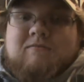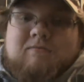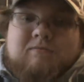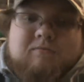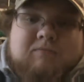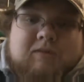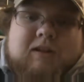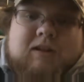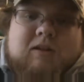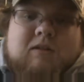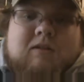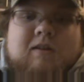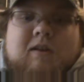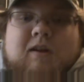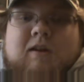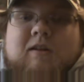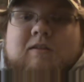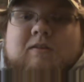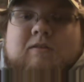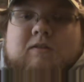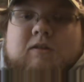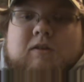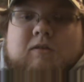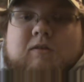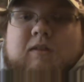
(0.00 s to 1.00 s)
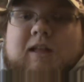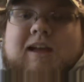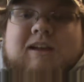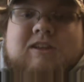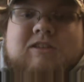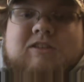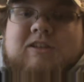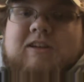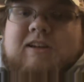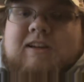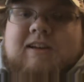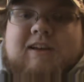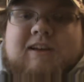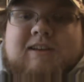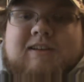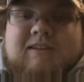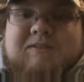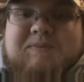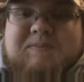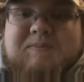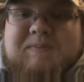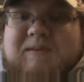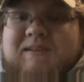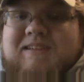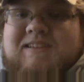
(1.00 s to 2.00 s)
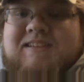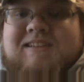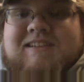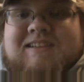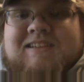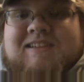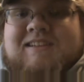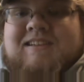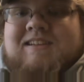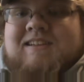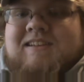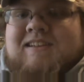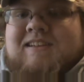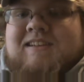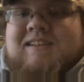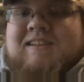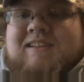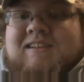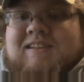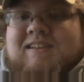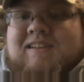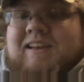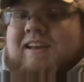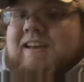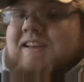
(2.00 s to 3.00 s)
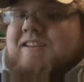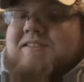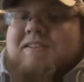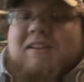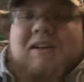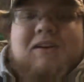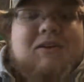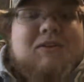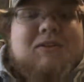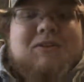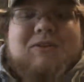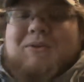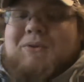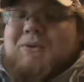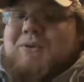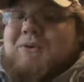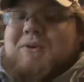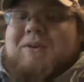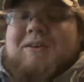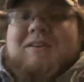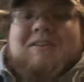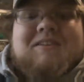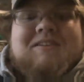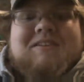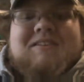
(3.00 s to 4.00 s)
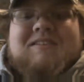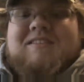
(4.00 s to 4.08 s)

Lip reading: play it on last gen, I guess, but it's not going to look good.